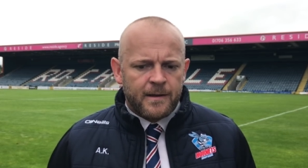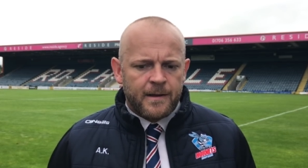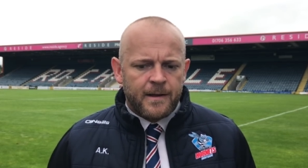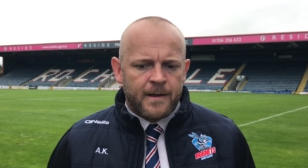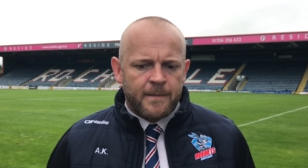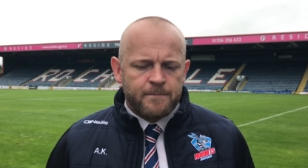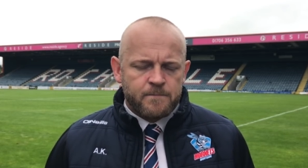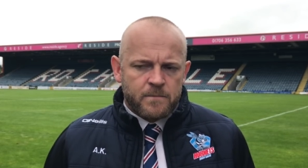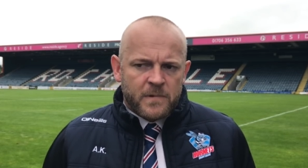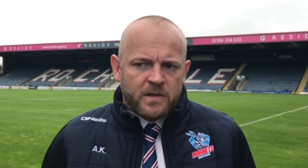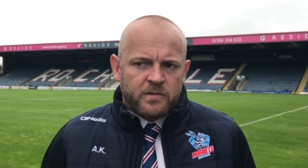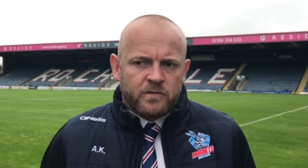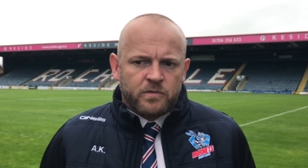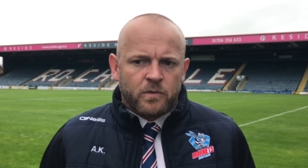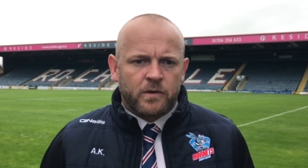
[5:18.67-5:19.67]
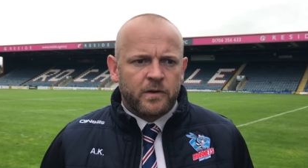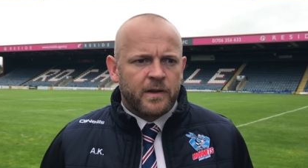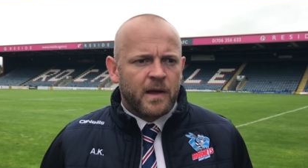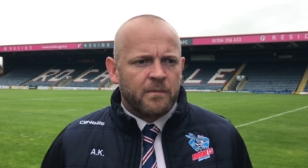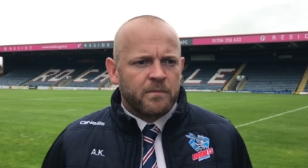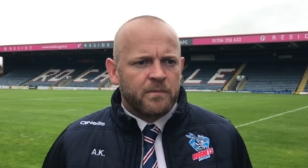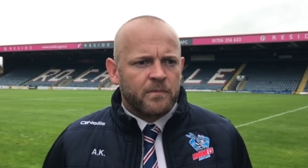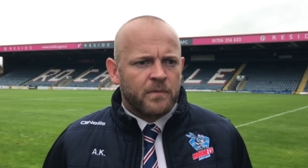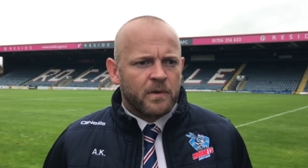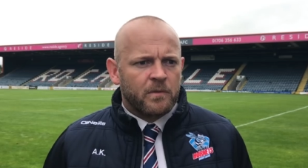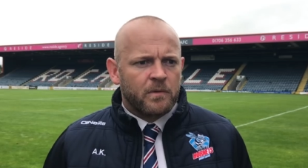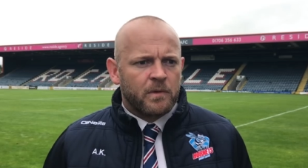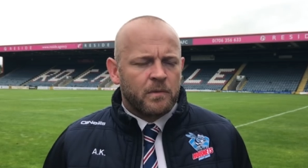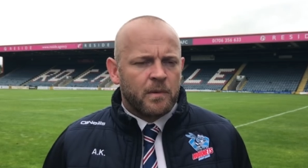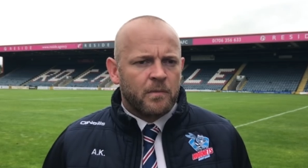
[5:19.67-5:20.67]
Um, it's just one of them.
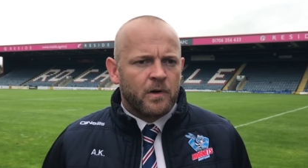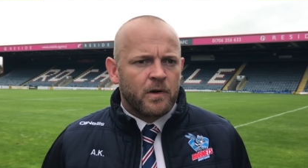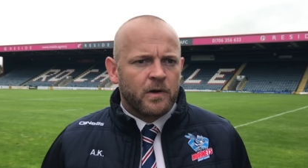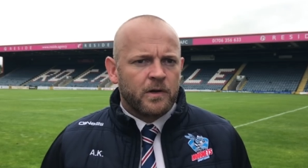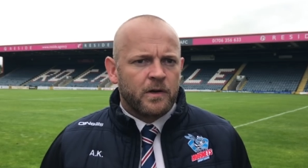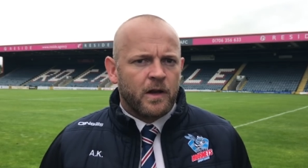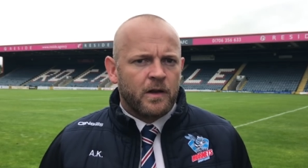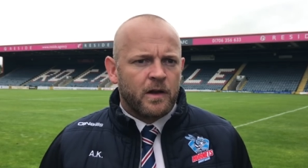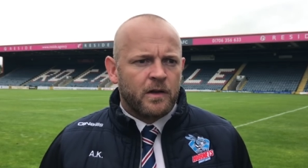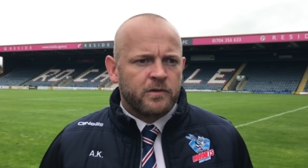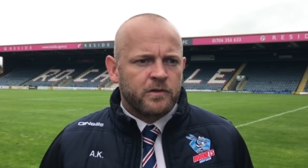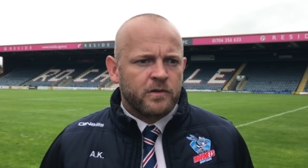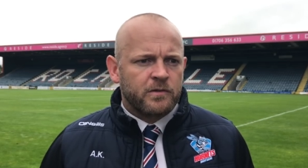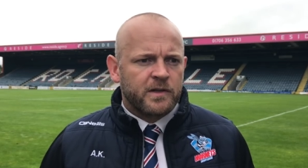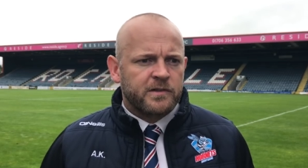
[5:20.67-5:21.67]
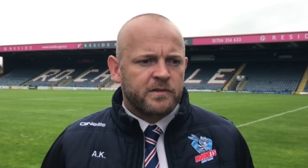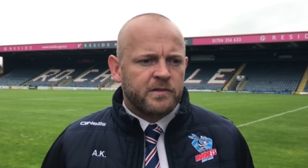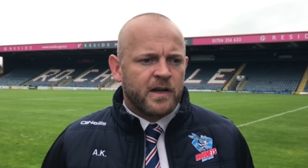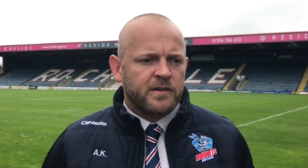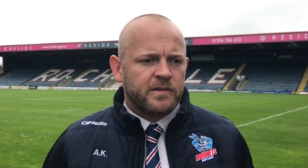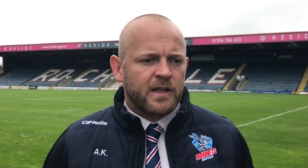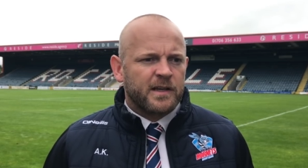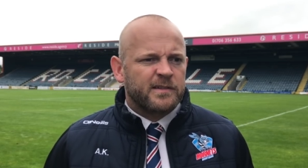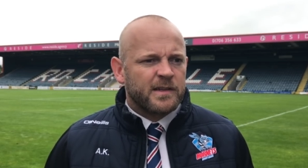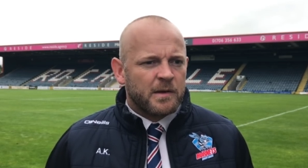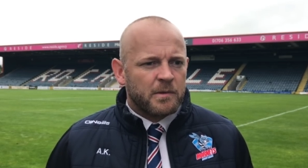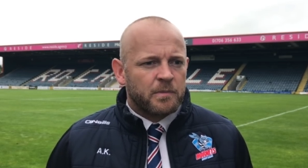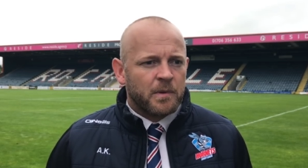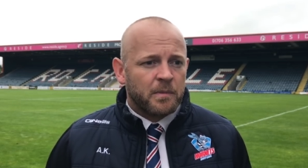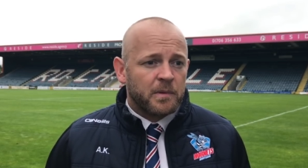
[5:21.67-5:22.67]
We're Morgan and dual registration, like I say,
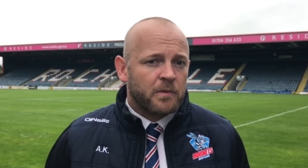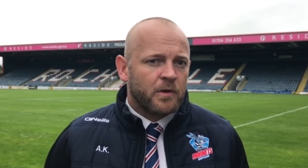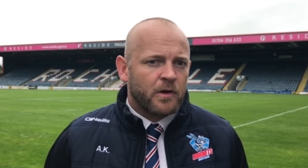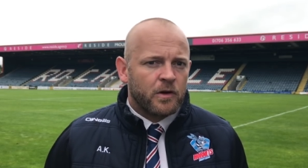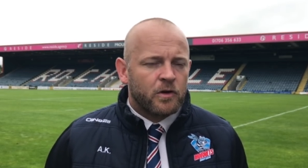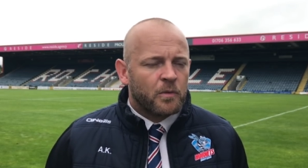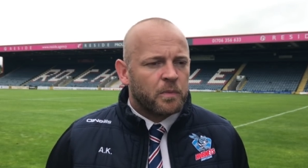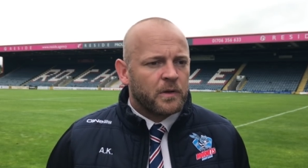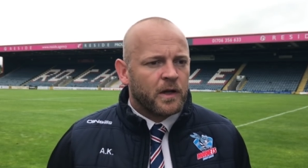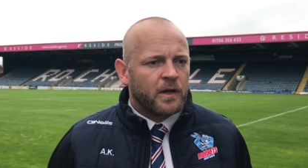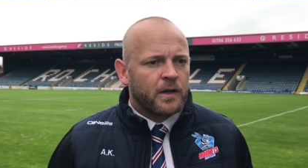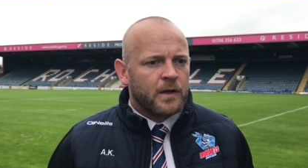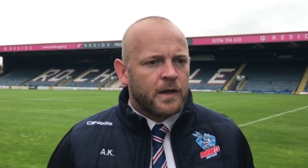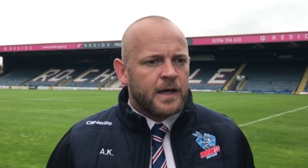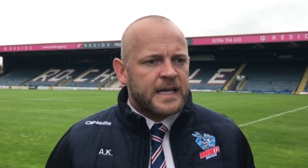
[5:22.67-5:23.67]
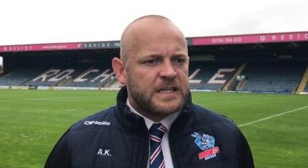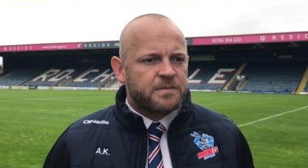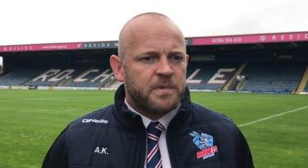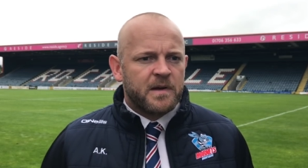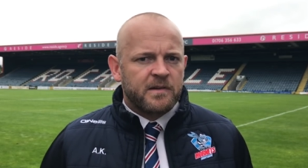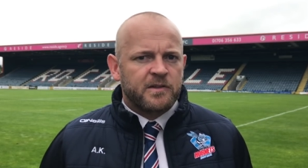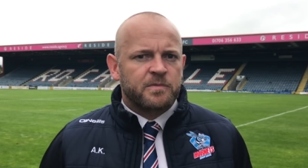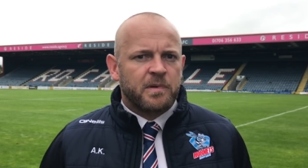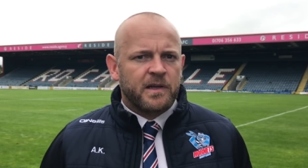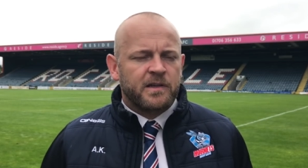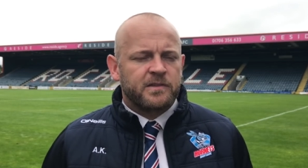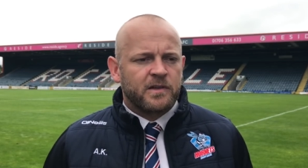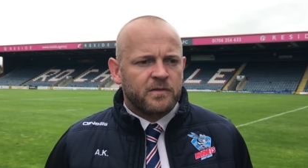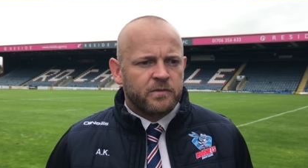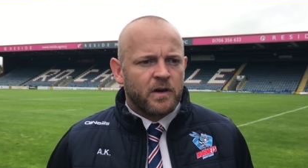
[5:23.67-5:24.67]
we probably were a couple of experienced
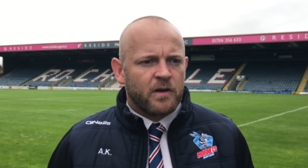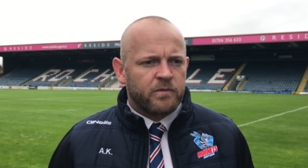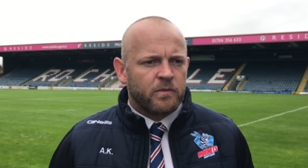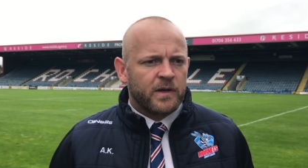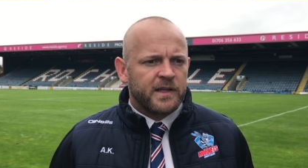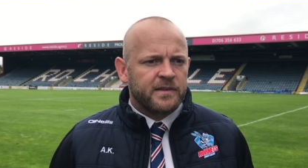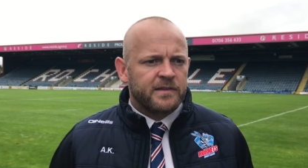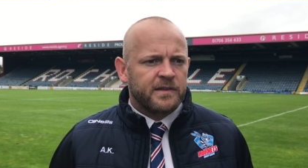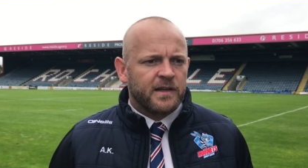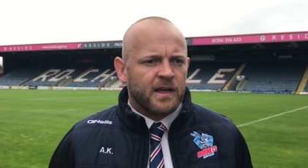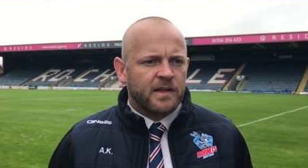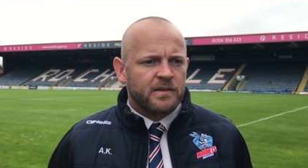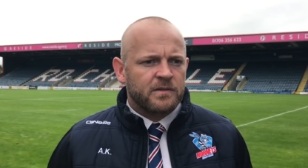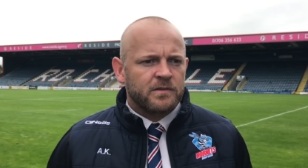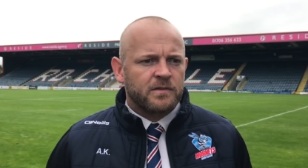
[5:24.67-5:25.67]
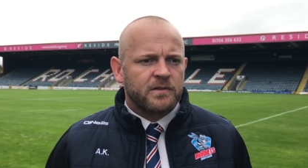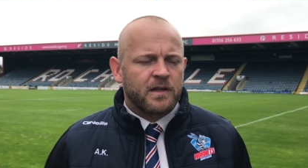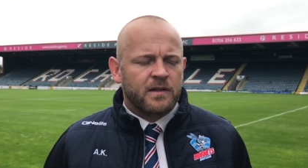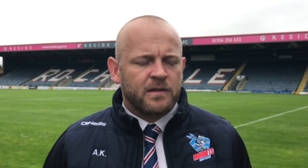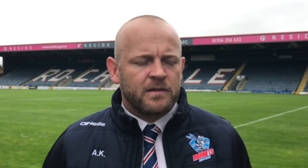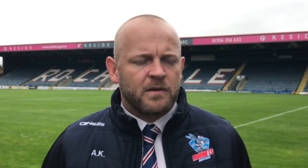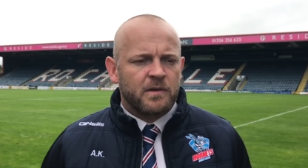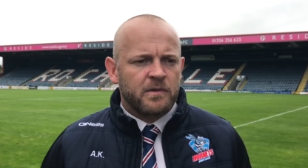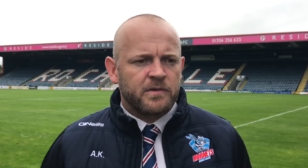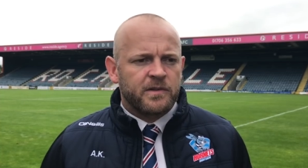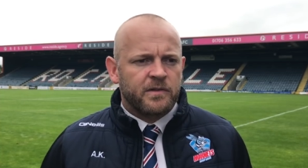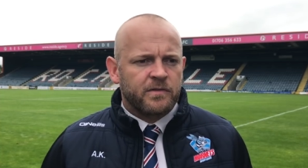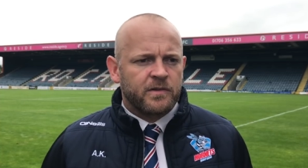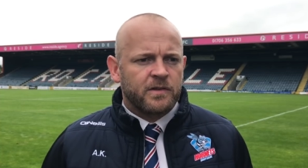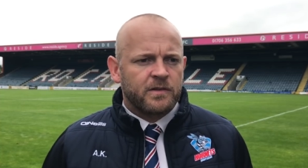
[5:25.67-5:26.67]
players off, off winning today, so it's you know it was
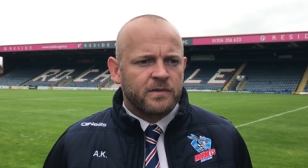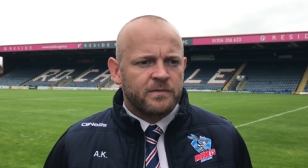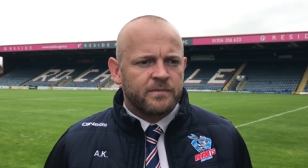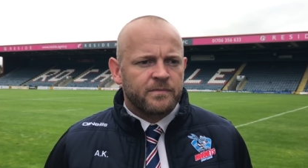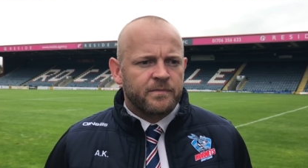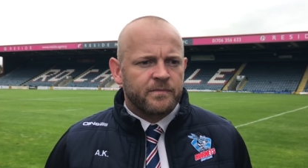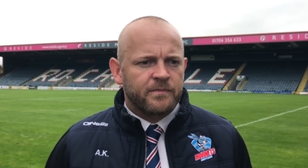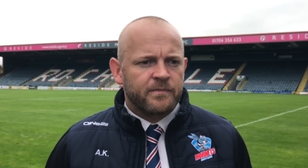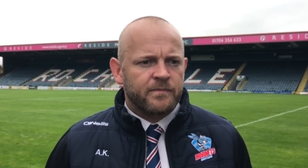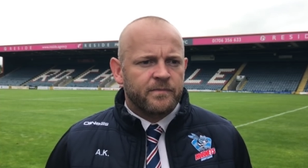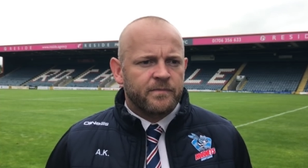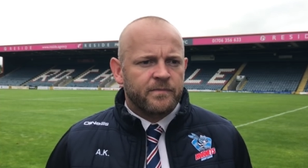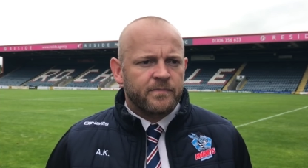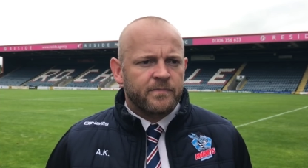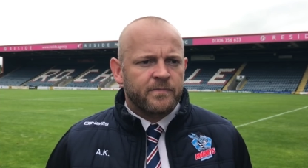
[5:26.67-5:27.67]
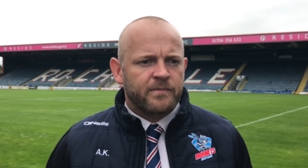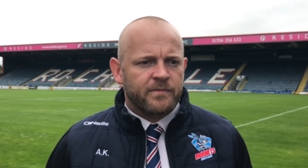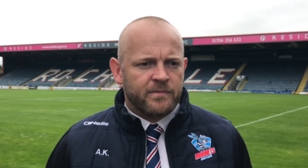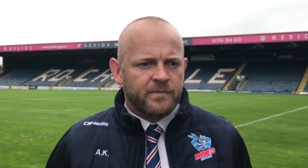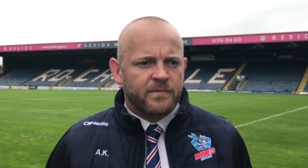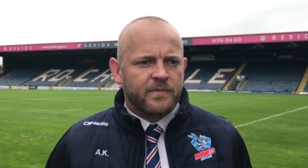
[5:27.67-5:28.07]
difficult. Cheers, Alan.